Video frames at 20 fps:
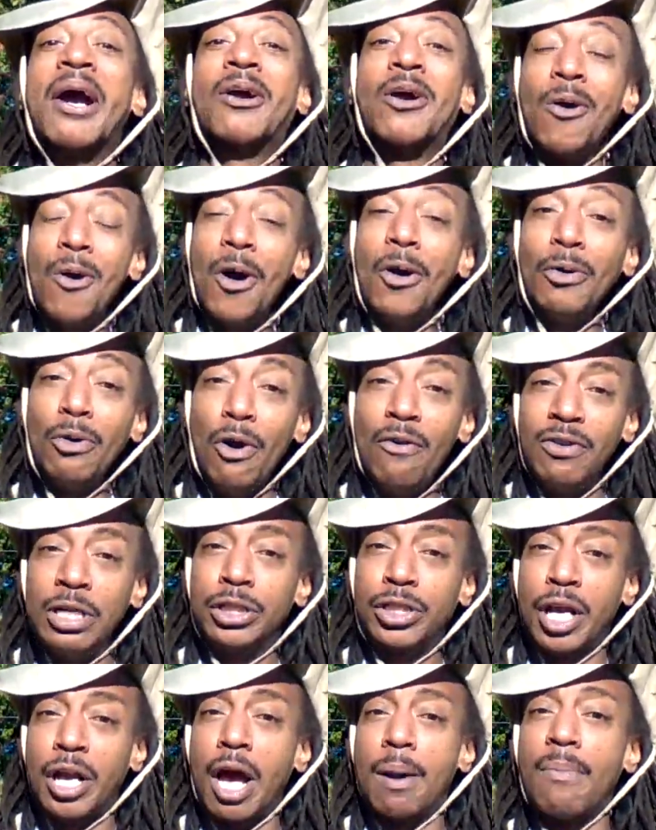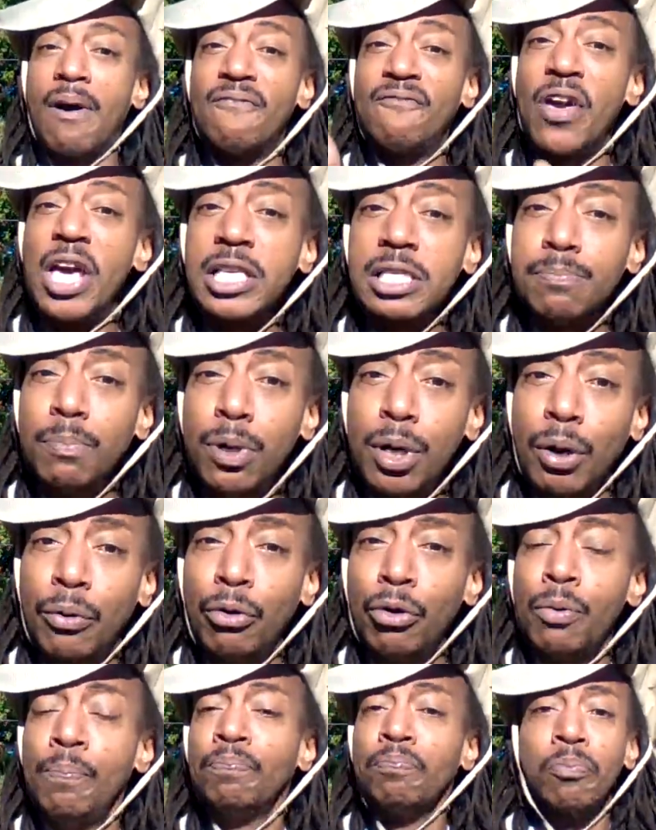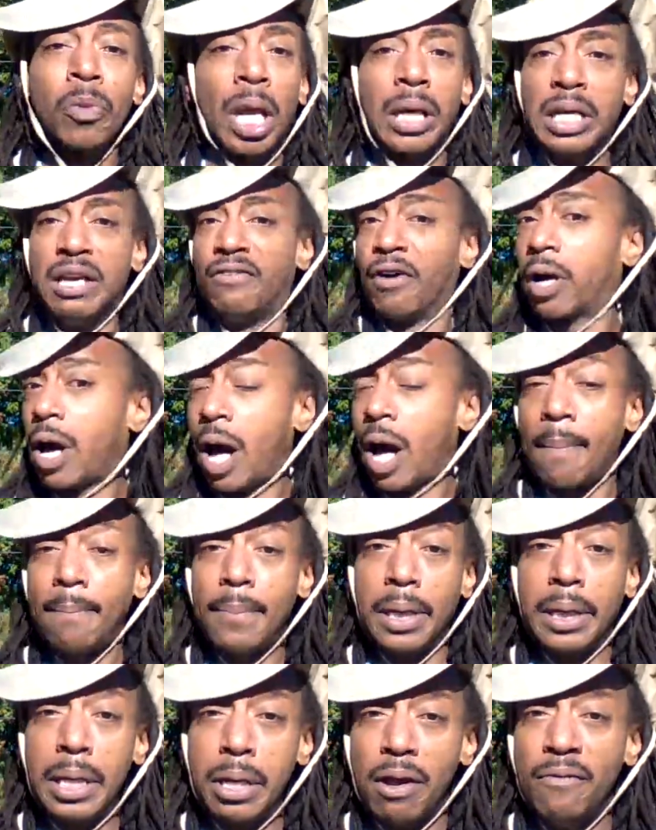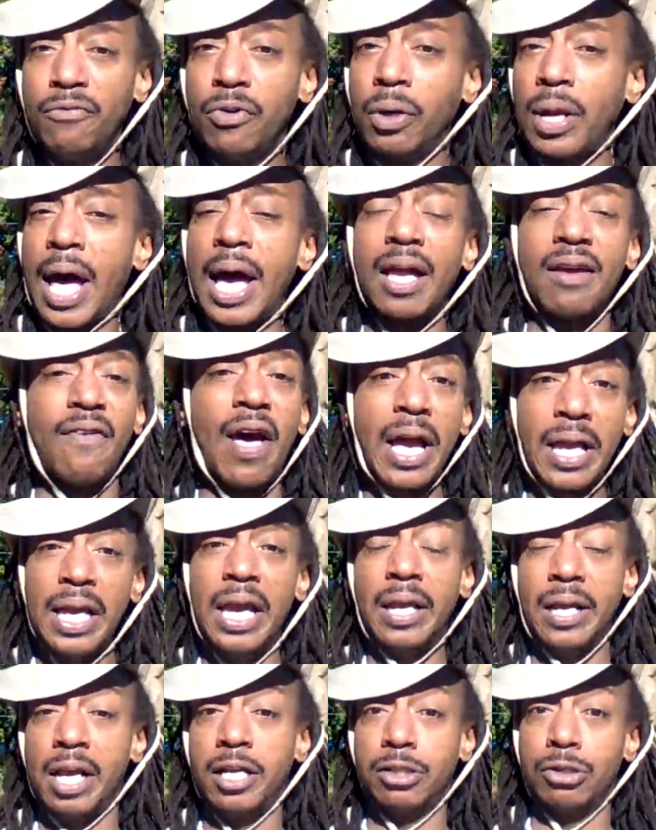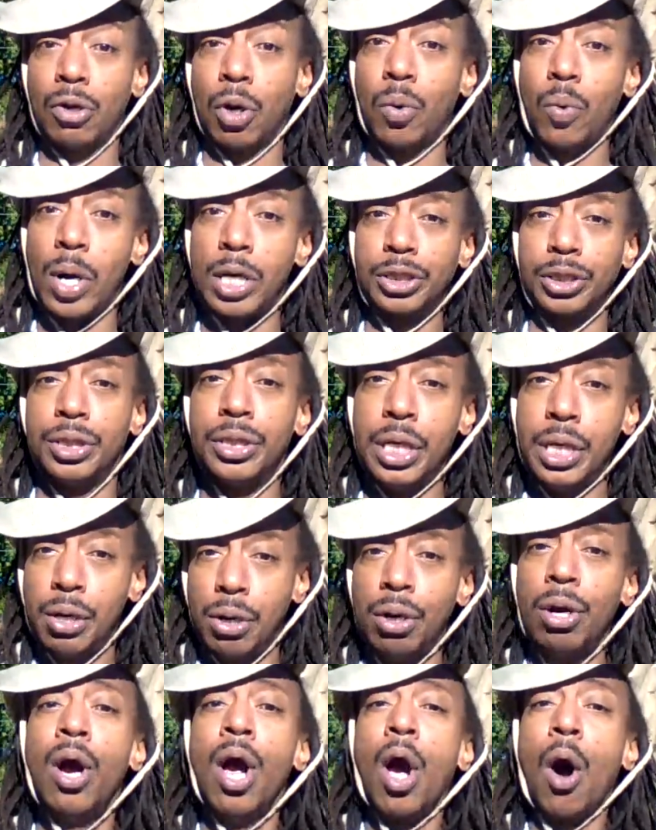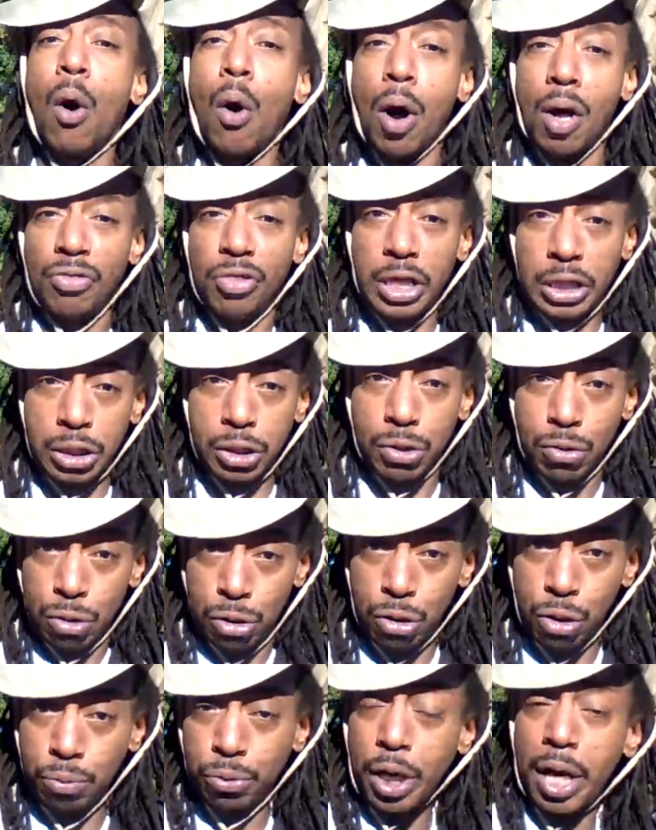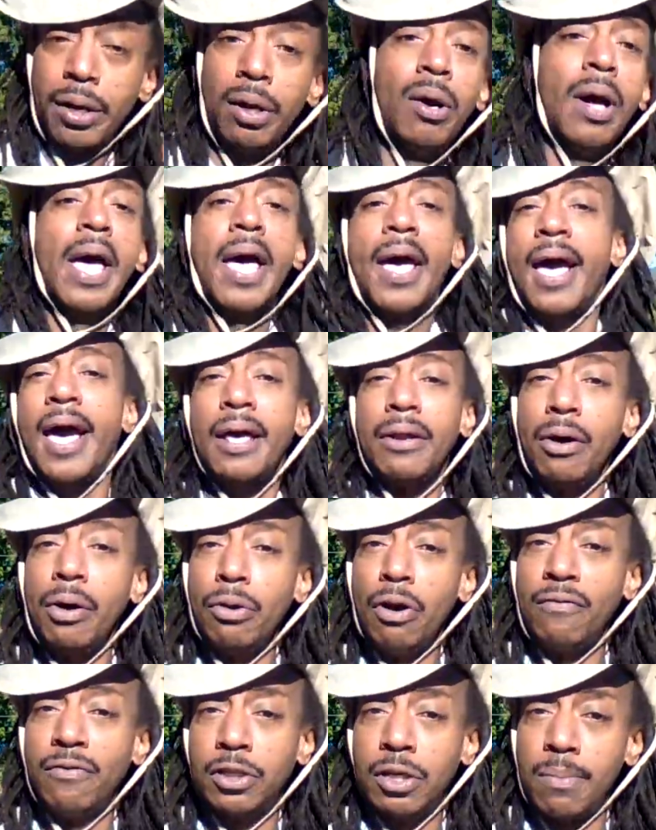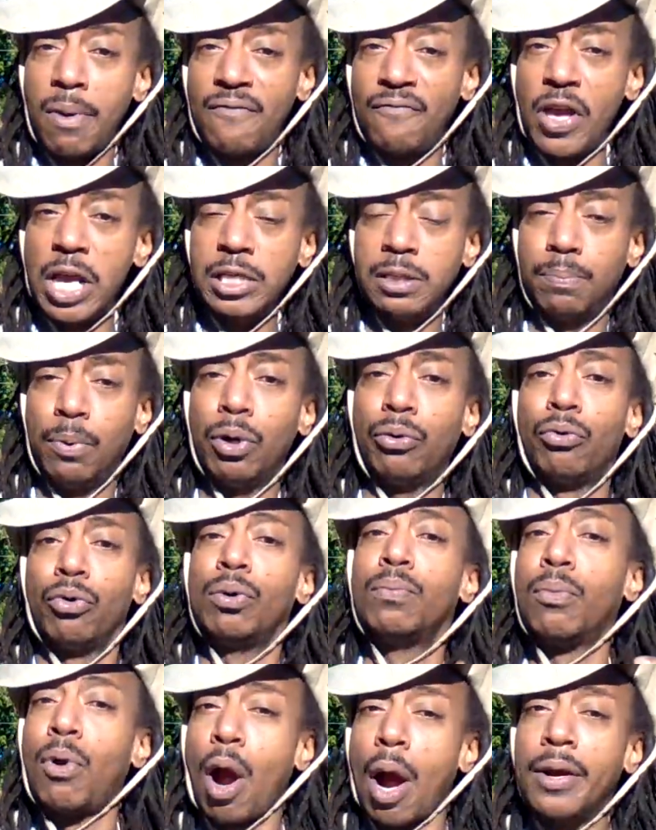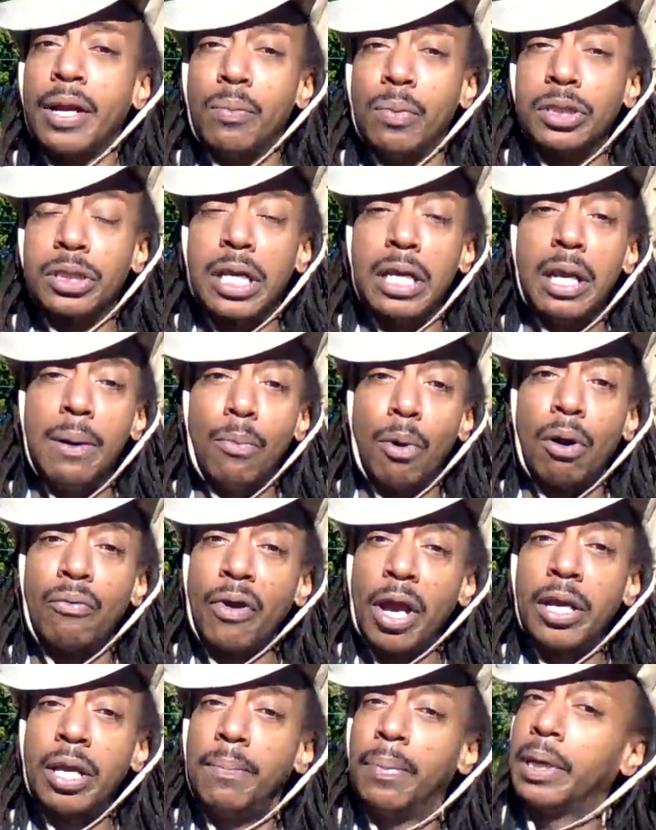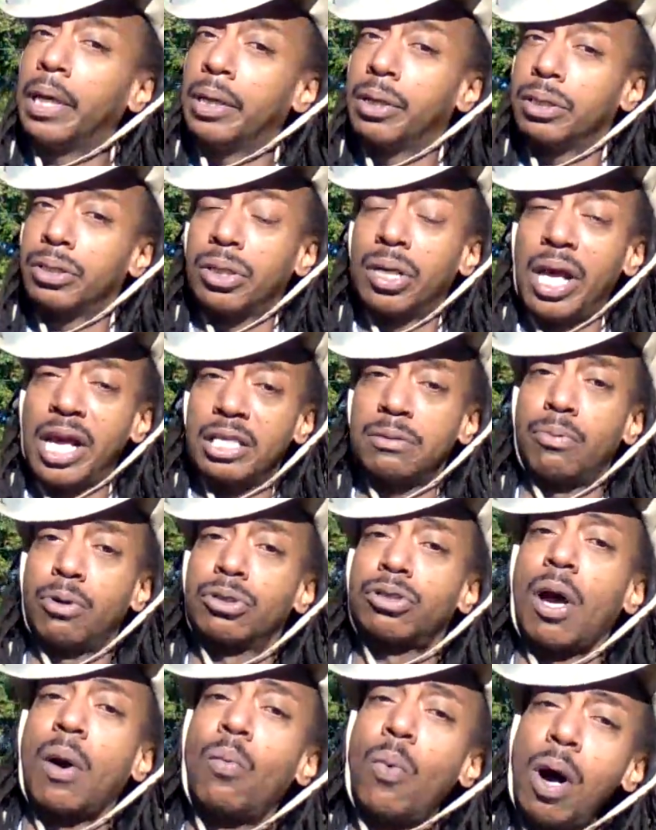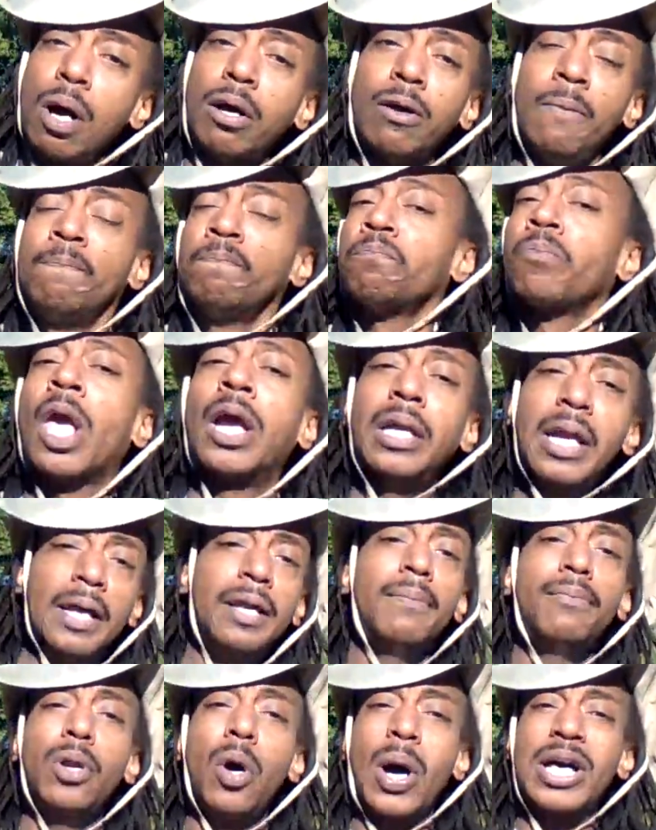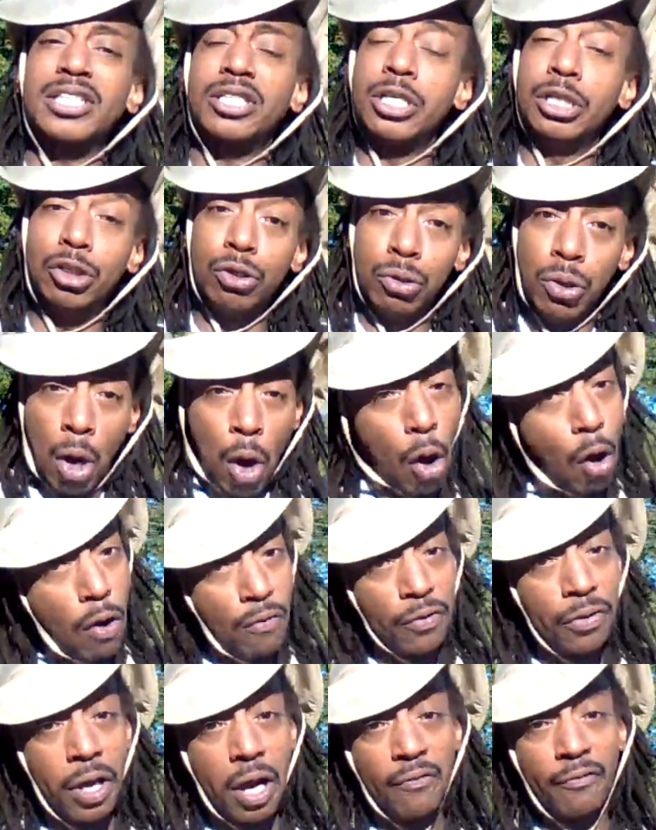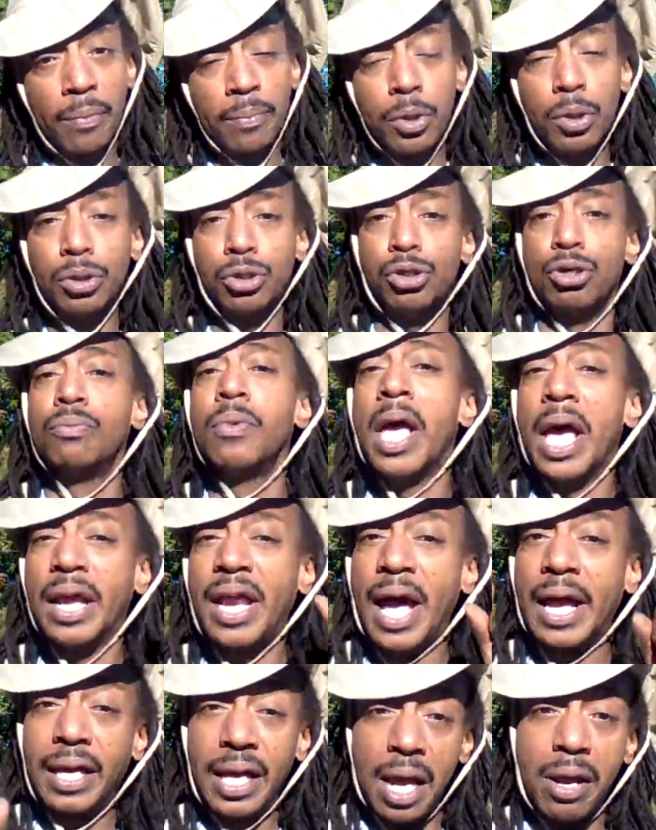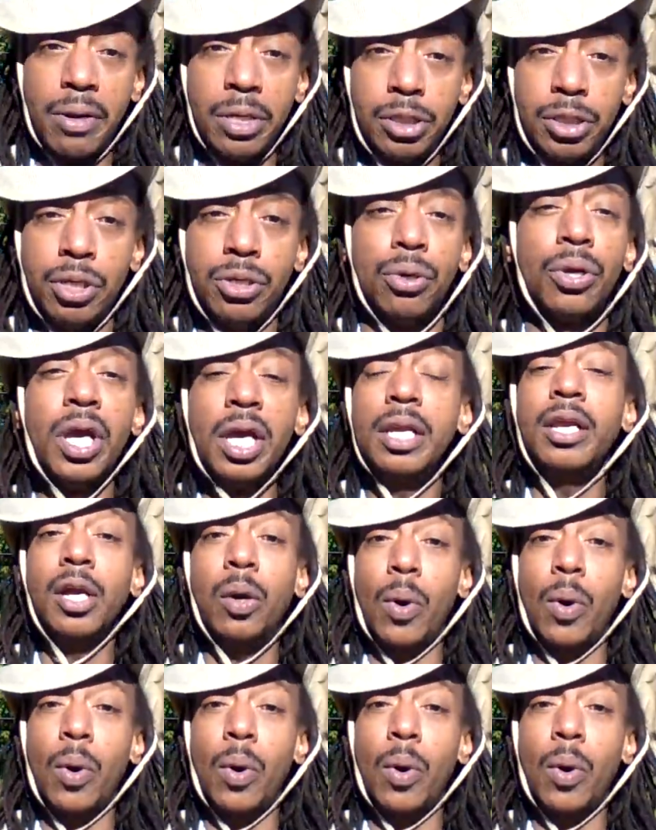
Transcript: go on over, check out my Facebook group. Leave a comment here if you like. If I can't answer a question here on this YouTube channel, head on over to my Facebook group, Gardening with Skinny Boy Randy. Beginners and experts are welcome. Let them know I sent you over there from YouTube, and I guarantee you, any